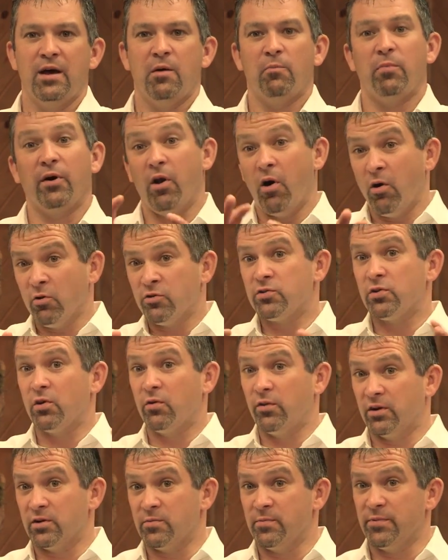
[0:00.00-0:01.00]
But also
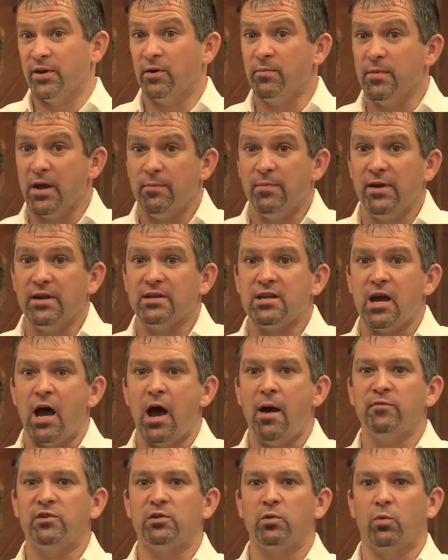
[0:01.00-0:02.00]
there may be
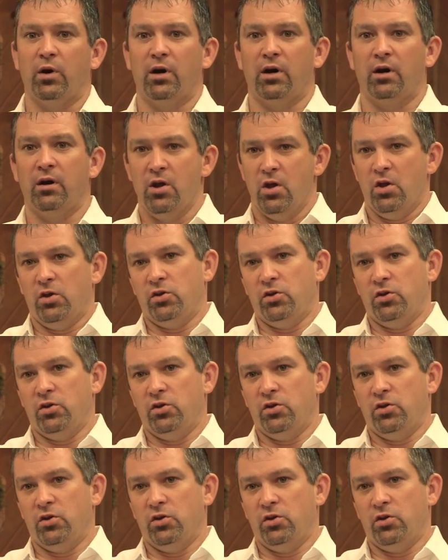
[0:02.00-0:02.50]
times to where